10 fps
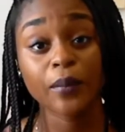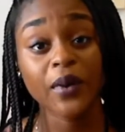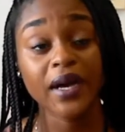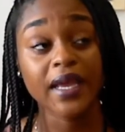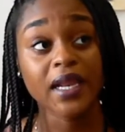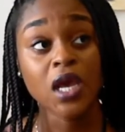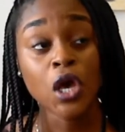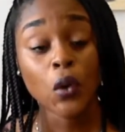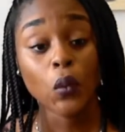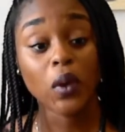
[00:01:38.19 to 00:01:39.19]
But
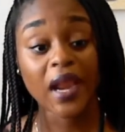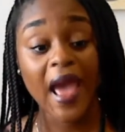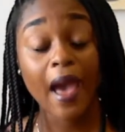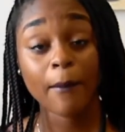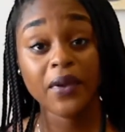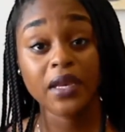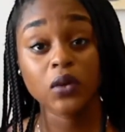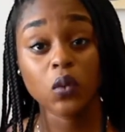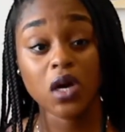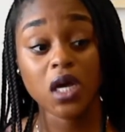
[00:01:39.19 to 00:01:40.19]
what
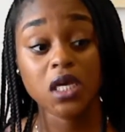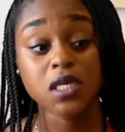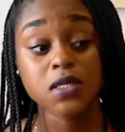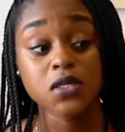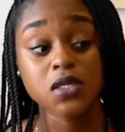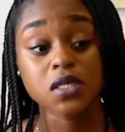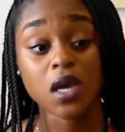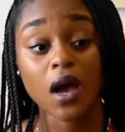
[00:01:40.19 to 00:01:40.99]
happened was